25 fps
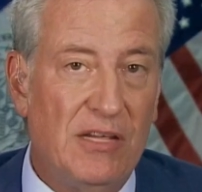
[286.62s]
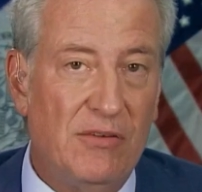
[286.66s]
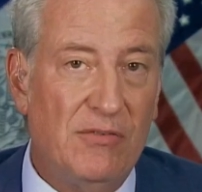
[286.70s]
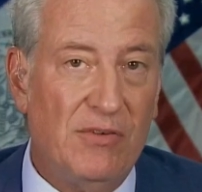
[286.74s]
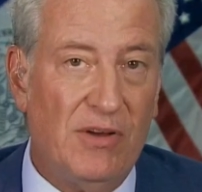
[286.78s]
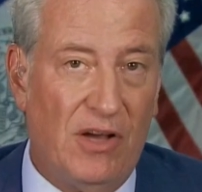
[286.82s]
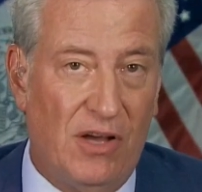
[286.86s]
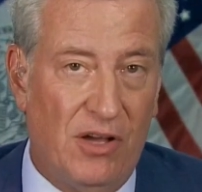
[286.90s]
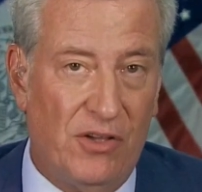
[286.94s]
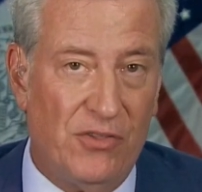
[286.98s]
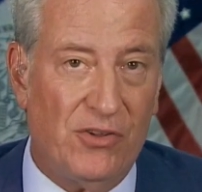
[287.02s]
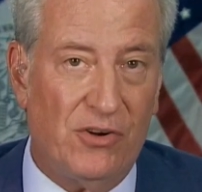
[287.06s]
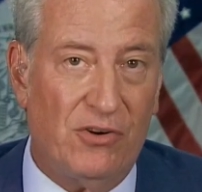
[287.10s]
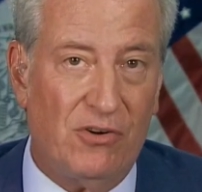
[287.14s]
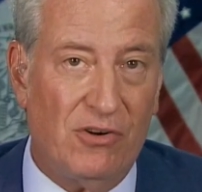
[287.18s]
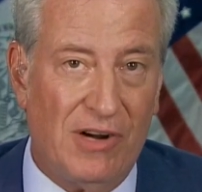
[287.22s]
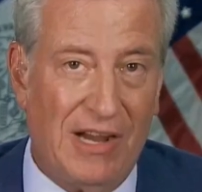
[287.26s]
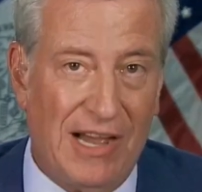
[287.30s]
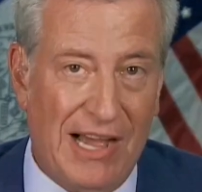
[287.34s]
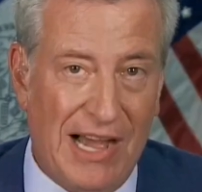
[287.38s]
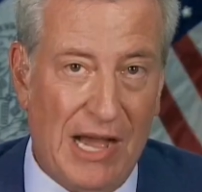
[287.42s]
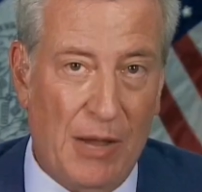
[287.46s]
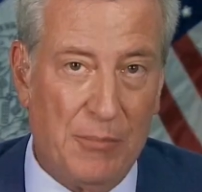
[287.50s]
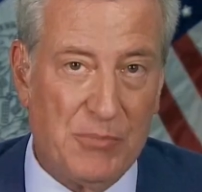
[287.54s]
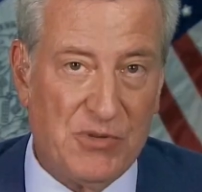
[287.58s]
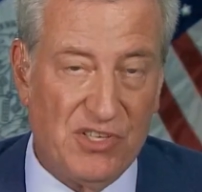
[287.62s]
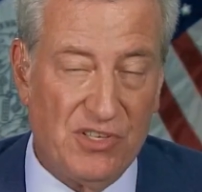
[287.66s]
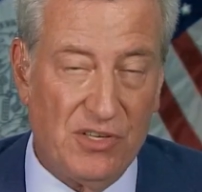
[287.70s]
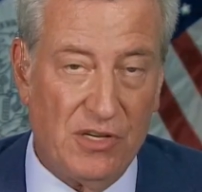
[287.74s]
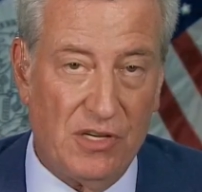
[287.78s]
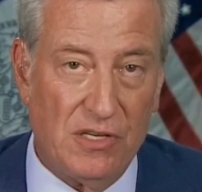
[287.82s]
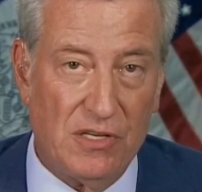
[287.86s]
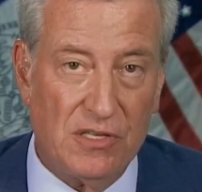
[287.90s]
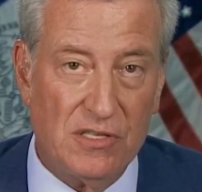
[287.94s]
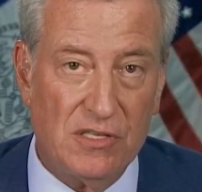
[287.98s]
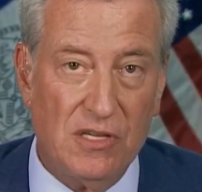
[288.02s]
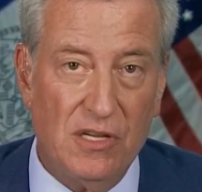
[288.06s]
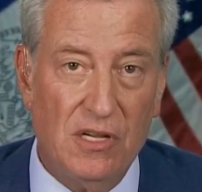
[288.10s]
of other
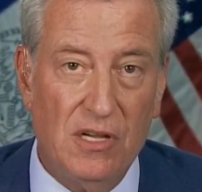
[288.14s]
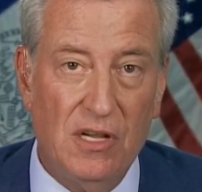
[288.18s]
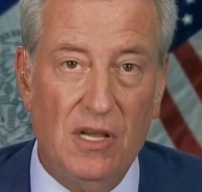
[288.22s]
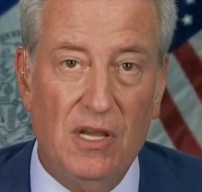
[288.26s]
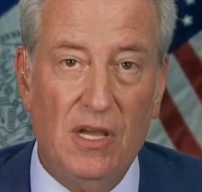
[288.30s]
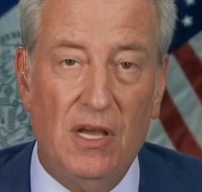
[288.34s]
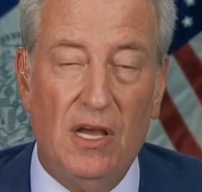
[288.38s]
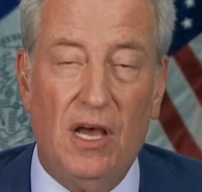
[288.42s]
options.